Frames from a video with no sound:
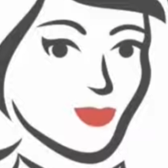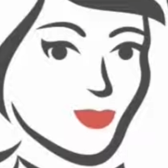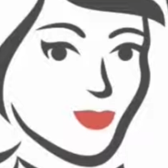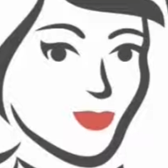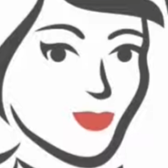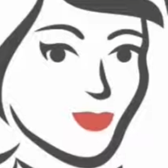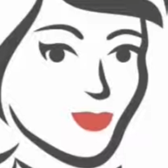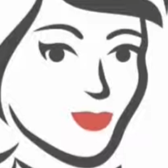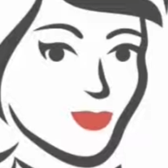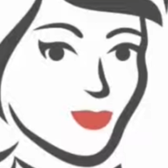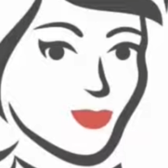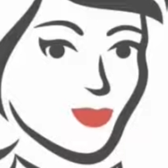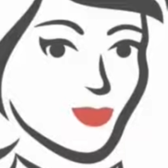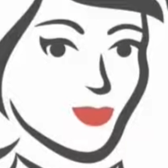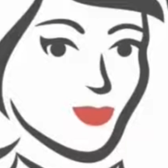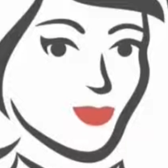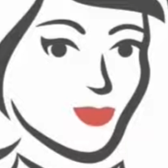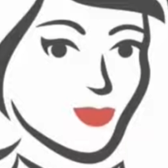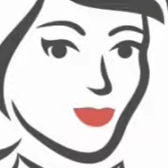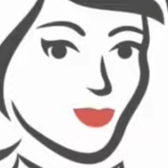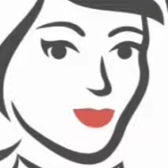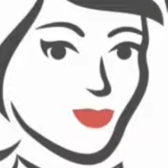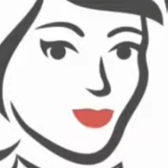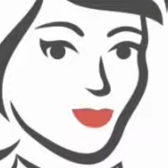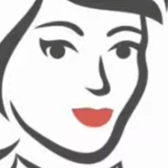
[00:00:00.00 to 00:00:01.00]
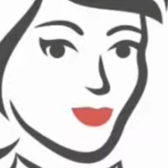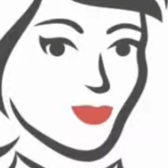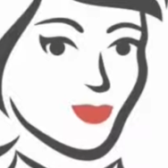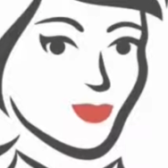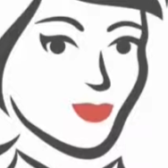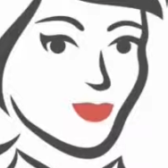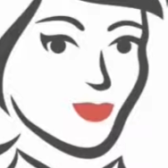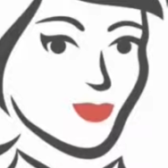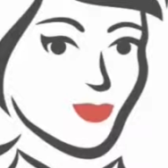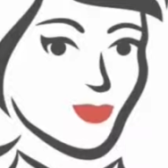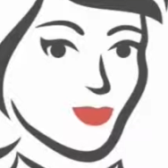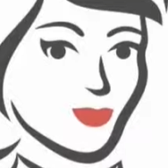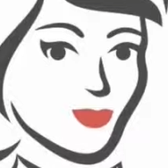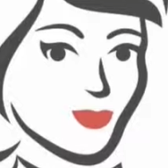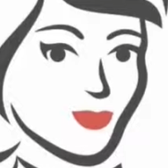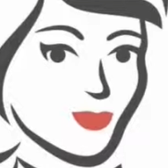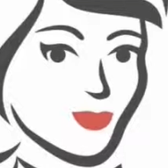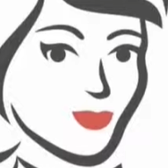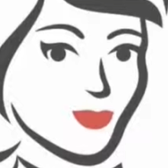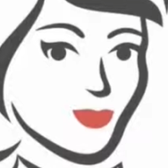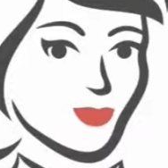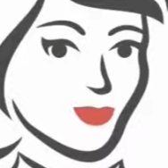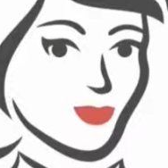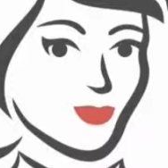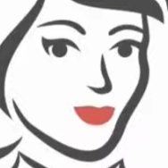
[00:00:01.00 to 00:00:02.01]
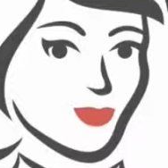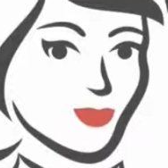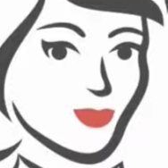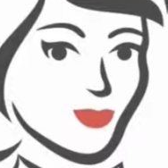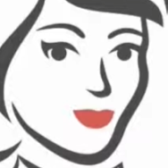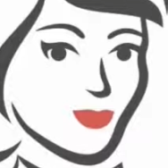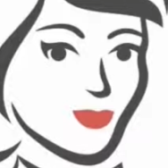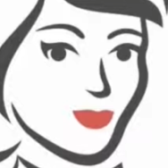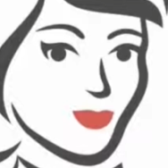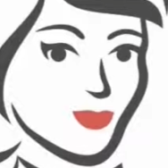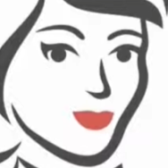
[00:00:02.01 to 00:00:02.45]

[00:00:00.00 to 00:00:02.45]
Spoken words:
press through all impossible